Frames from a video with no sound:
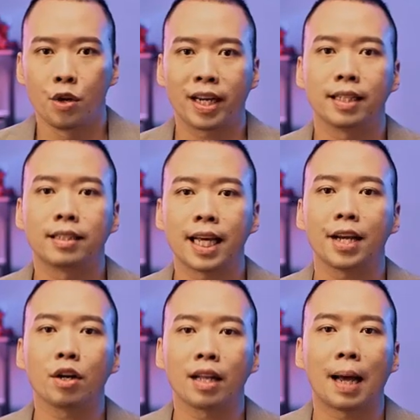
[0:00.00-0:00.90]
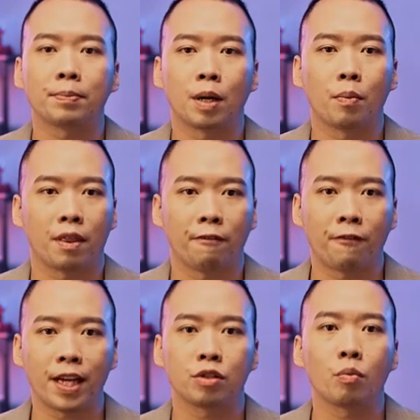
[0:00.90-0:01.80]
You can set your laptop with a
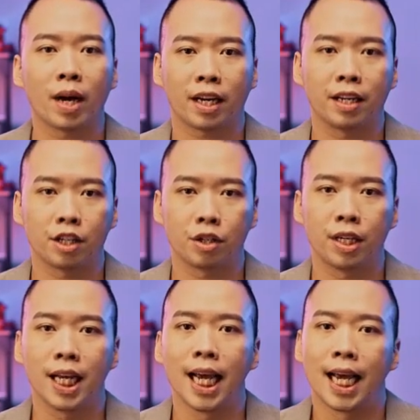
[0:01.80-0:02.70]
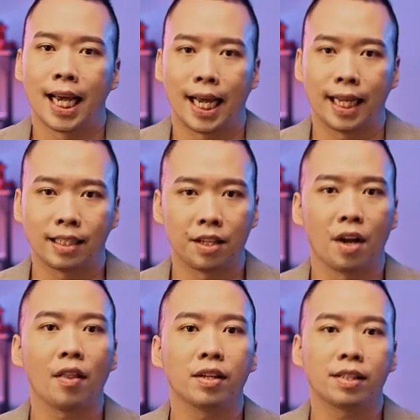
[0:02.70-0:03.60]
facial recognition. It's
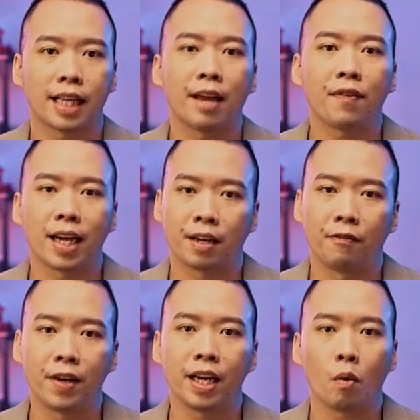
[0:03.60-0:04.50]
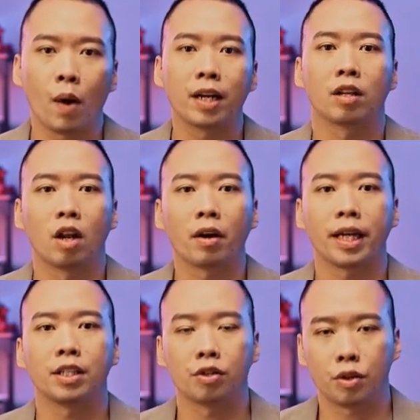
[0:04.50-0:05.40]
another safe and convenient way to
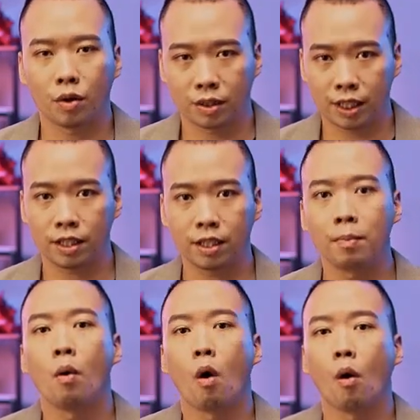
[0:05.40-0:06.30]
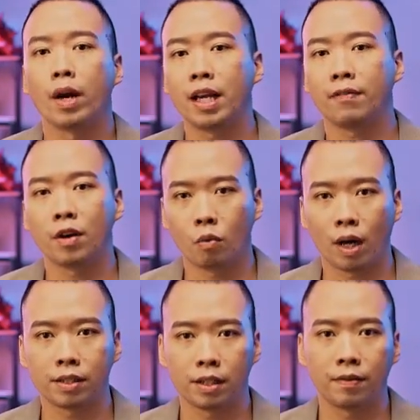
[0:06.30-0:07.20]
log into your system or even
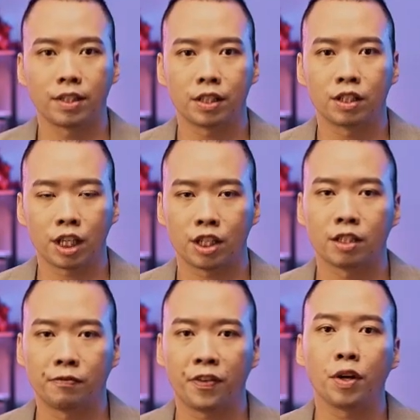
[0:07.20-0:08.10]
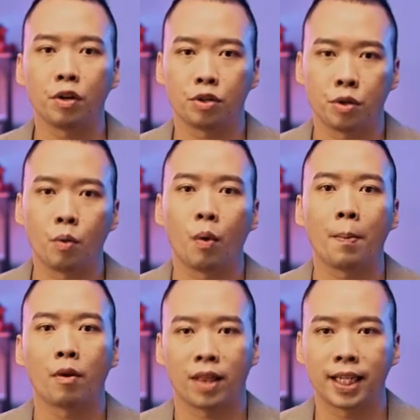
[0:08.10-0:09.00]
run services such as FIDO2
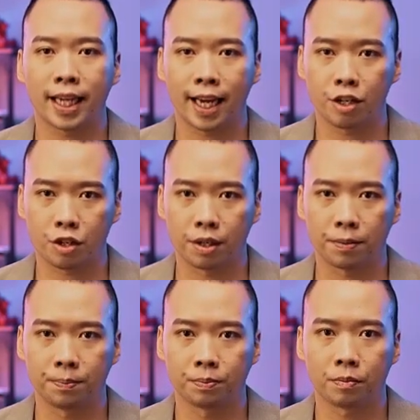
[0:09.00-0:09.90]
web authentication.